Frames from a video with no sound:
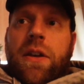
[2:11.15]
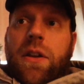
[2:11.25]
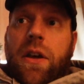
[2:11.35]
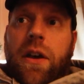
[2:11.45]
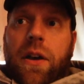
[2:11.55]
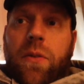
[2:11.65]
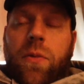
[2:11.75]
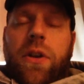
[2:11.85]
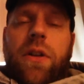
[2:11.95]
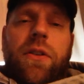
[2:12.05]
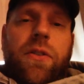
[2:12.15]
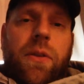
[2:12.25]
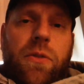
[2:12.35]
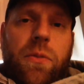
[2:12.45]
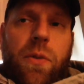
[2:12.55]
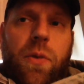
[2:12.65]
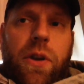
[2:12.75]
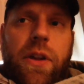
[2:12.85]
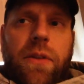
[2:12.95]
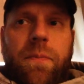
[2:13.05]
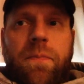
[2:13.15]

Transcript: Knock on wood, seems to be working.